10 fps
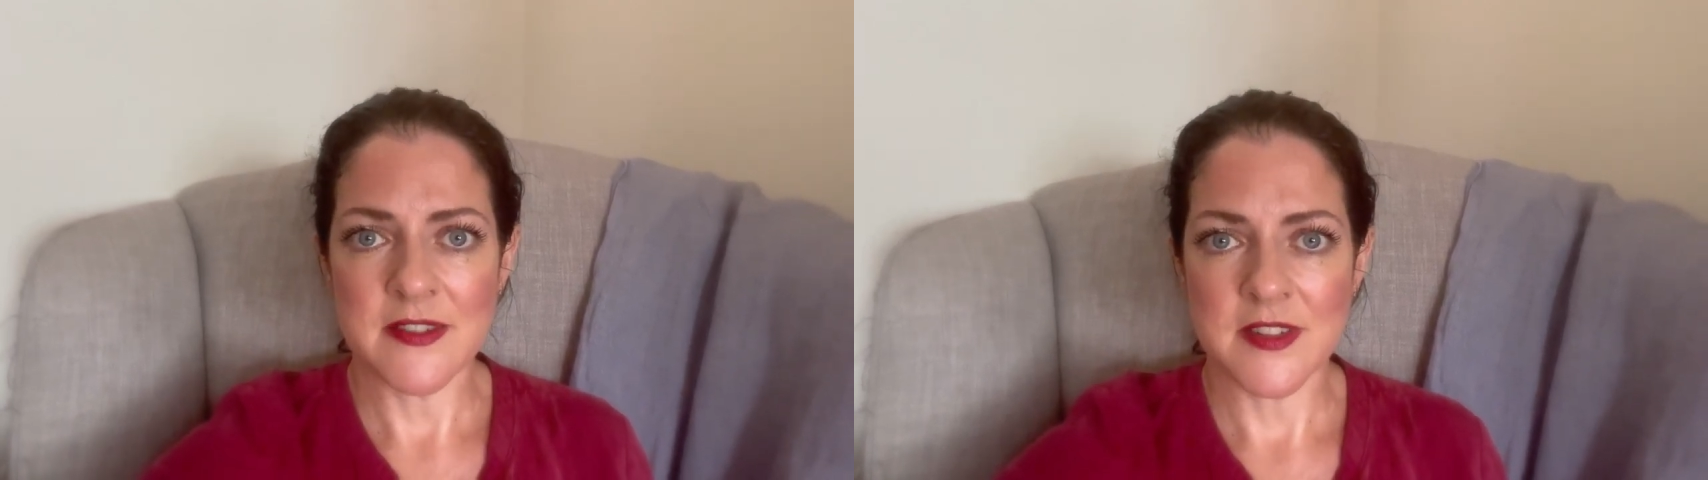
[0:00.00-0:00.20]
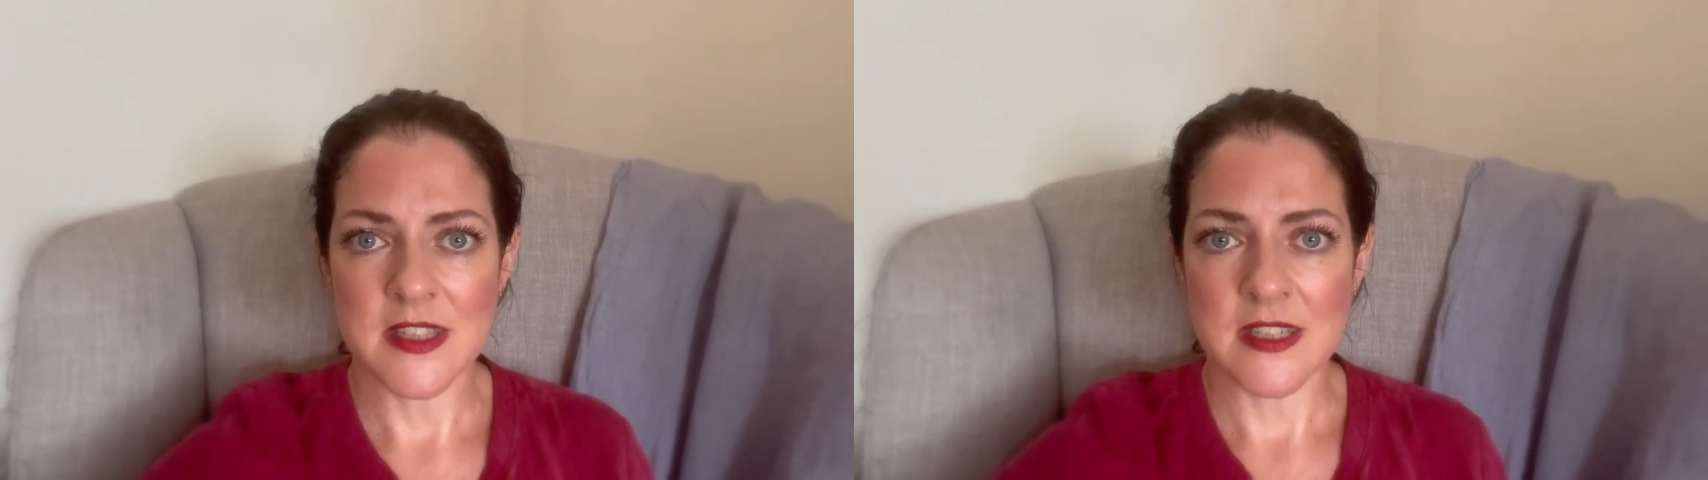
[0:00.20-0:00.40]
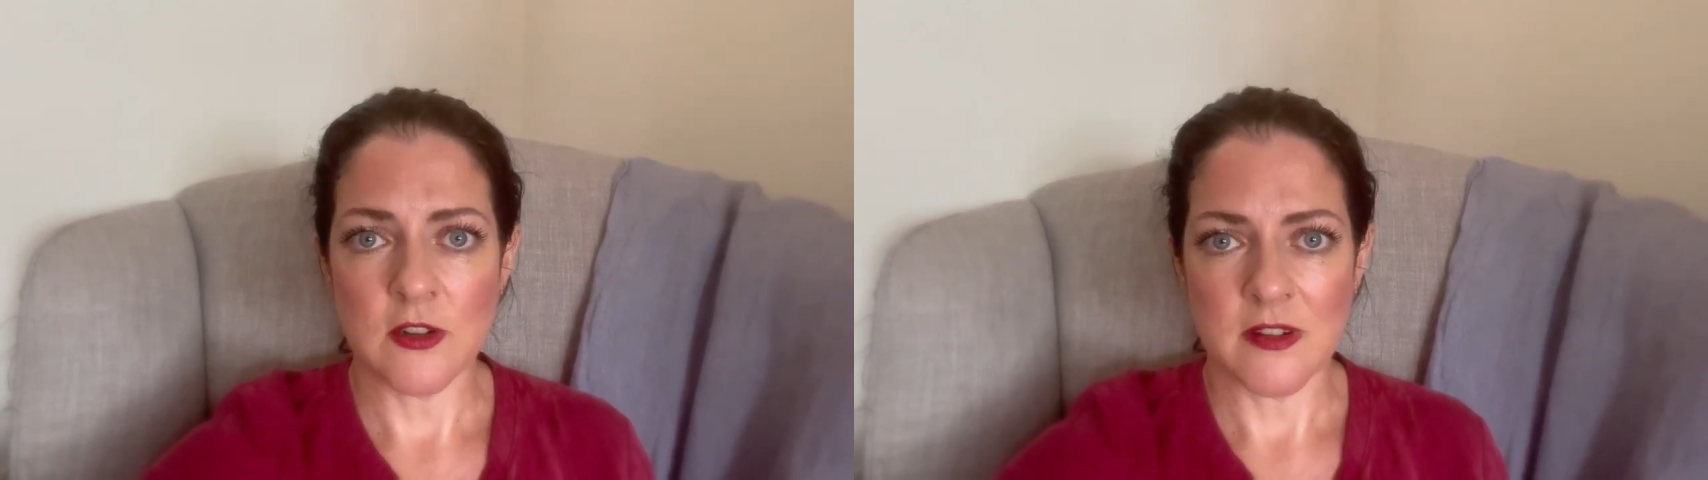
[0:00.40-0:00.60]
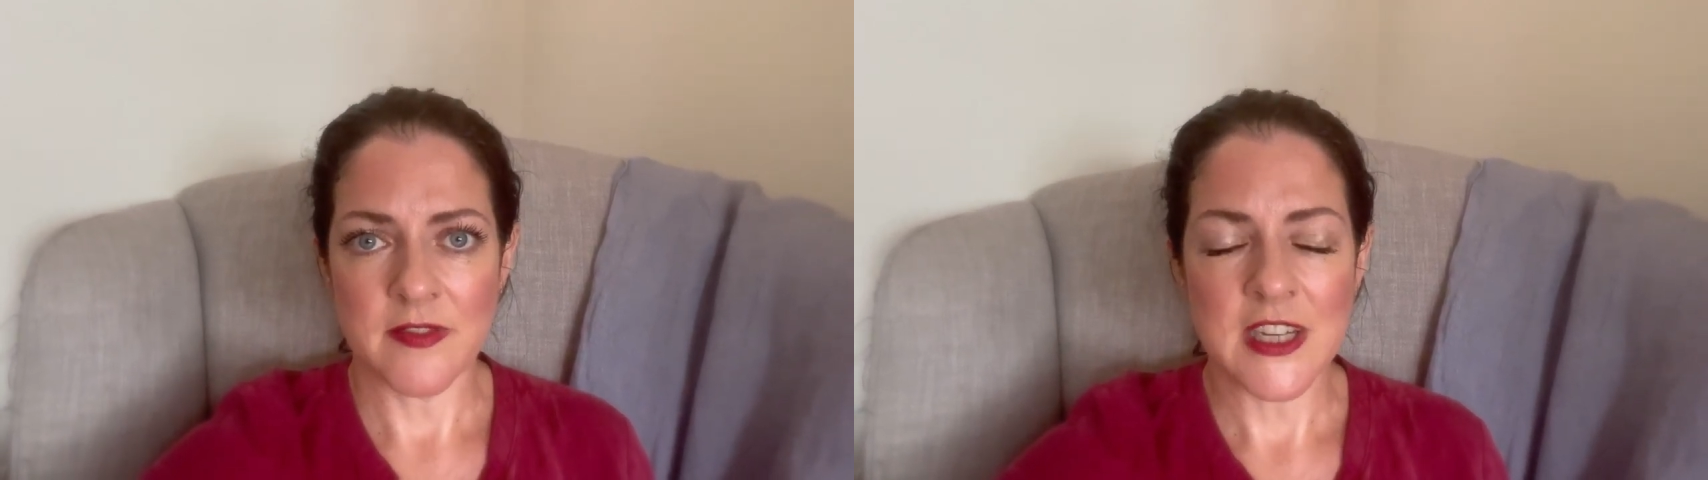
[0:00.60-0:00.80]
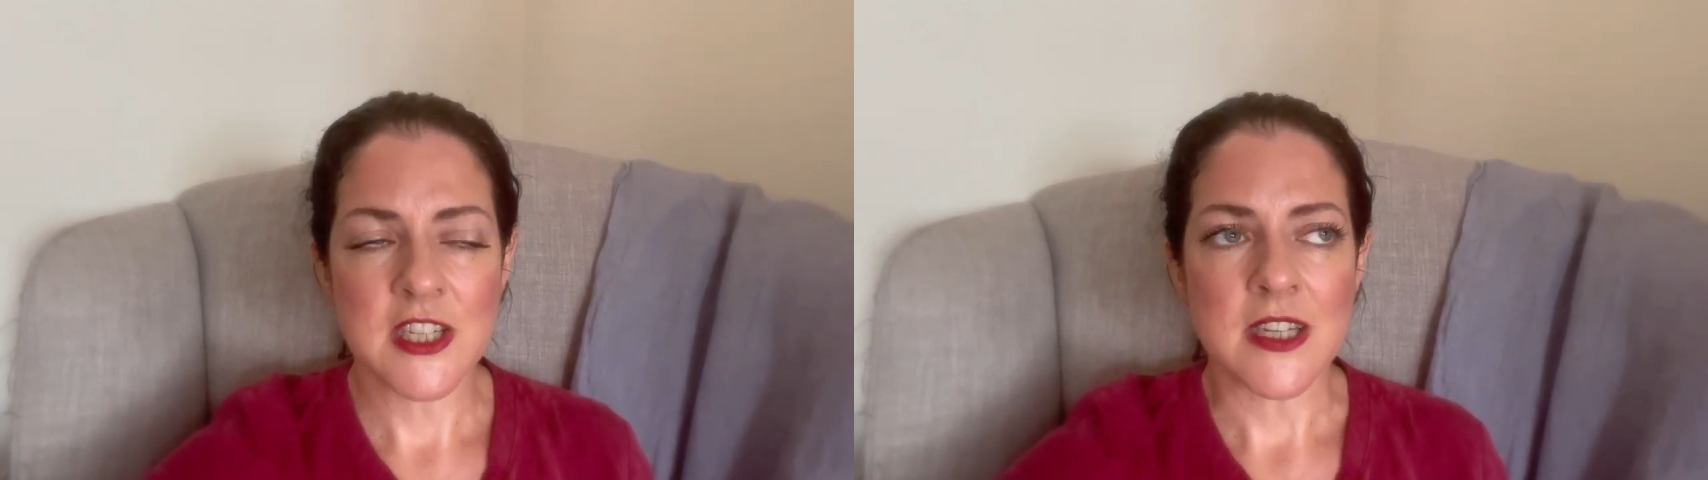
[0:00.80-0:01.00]
if it's a
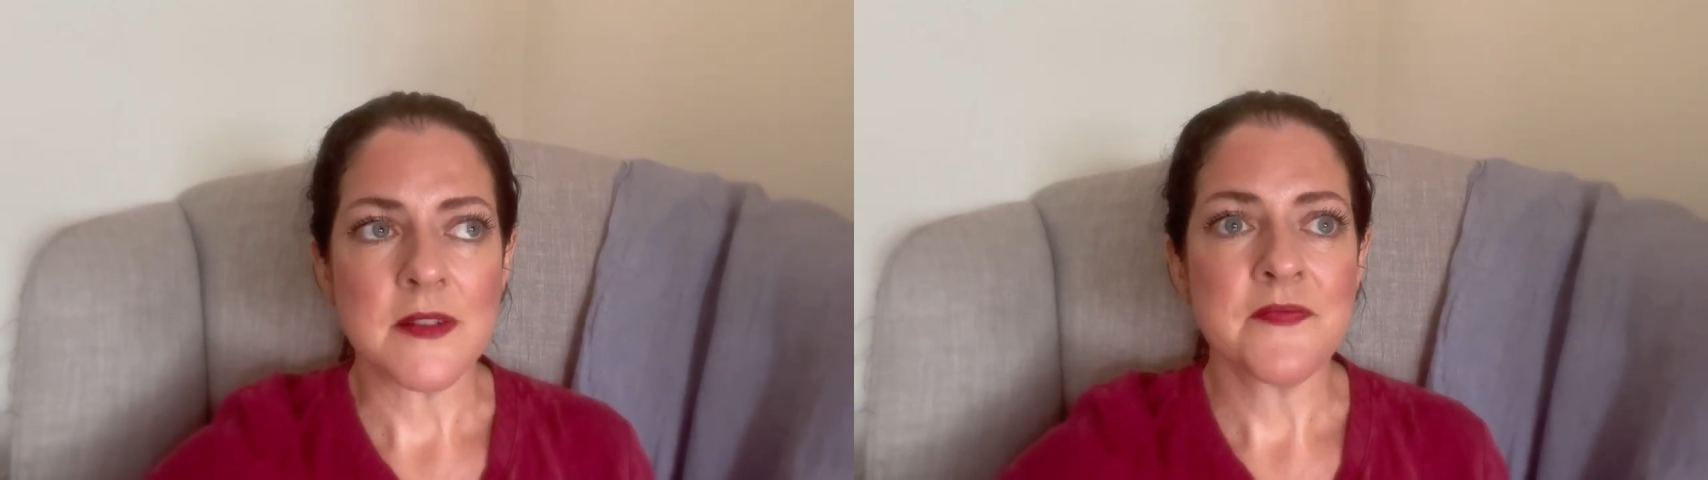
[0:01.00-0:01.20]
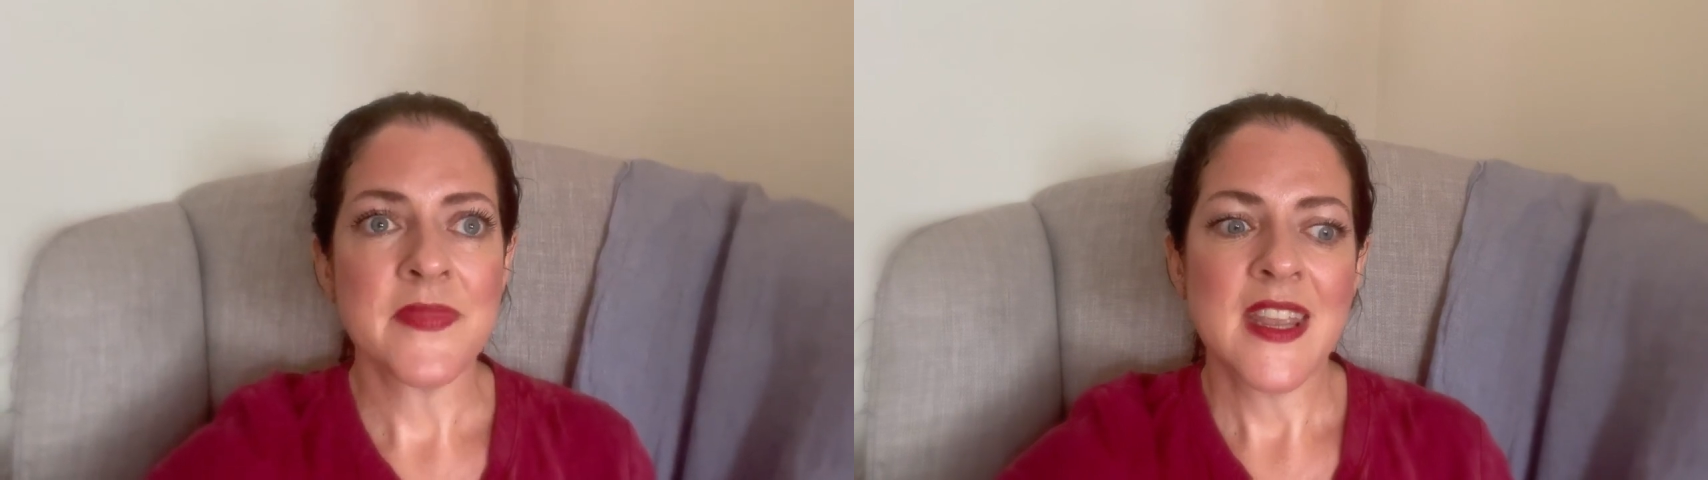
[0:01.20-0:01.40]
nonfiction,